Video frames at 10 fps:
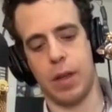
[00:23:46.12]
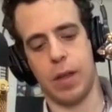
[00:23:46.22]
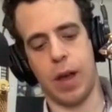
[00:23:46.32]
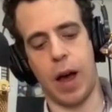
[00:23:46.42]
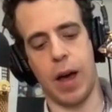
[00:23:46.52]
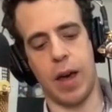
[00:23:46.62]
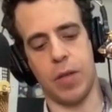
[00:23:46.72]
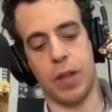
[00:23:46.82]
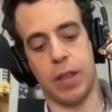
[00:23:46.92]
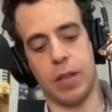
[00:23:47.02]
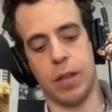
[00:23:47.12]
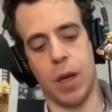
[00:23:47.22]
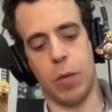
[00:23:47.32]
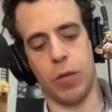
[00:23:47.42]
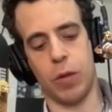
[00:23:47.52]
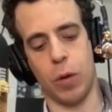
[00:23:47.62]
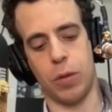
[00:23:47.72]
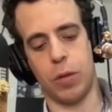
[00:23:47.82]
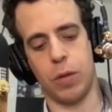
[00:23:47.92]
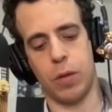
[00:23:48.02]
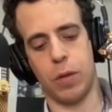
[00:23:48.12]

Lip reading: High F. That's the name of the note.